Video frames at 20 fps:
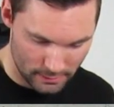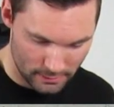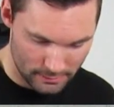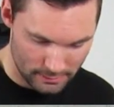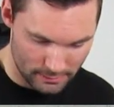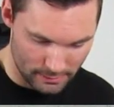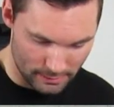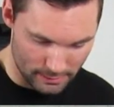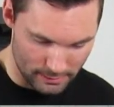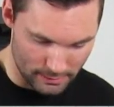
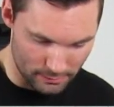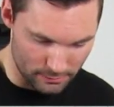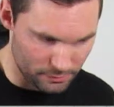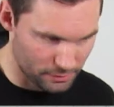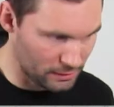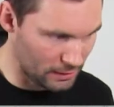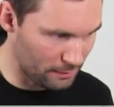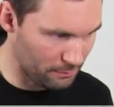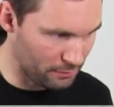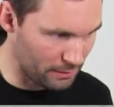It's got a little
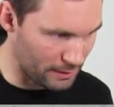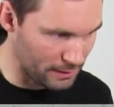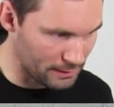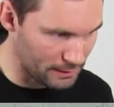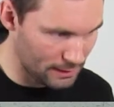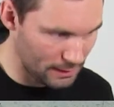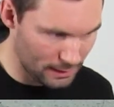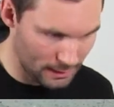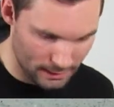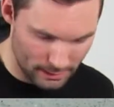shape like
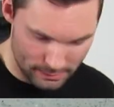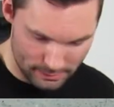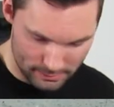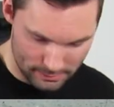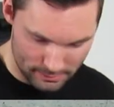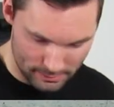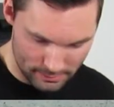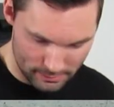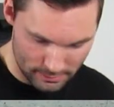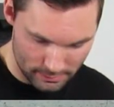
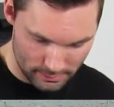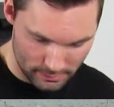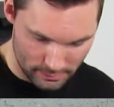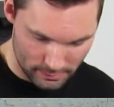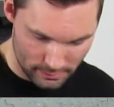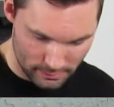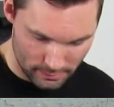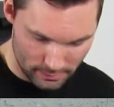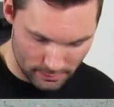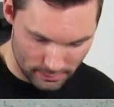this.
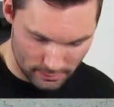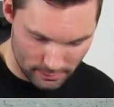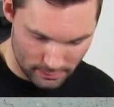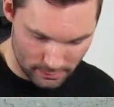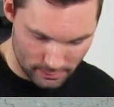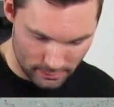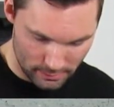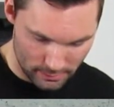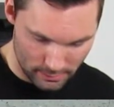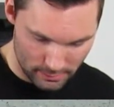
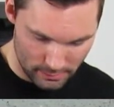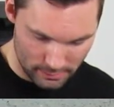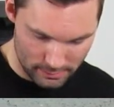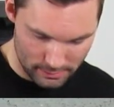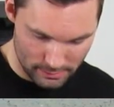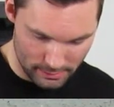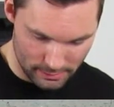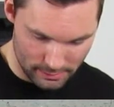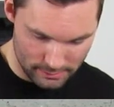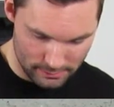He's
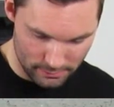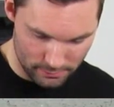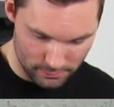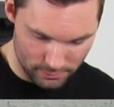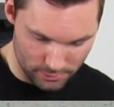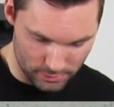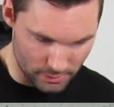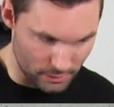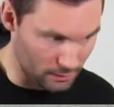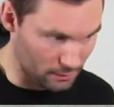got his little
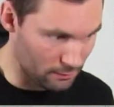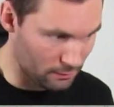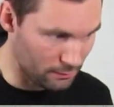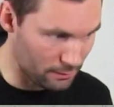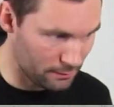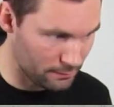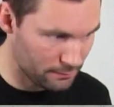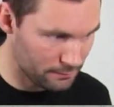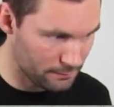shield.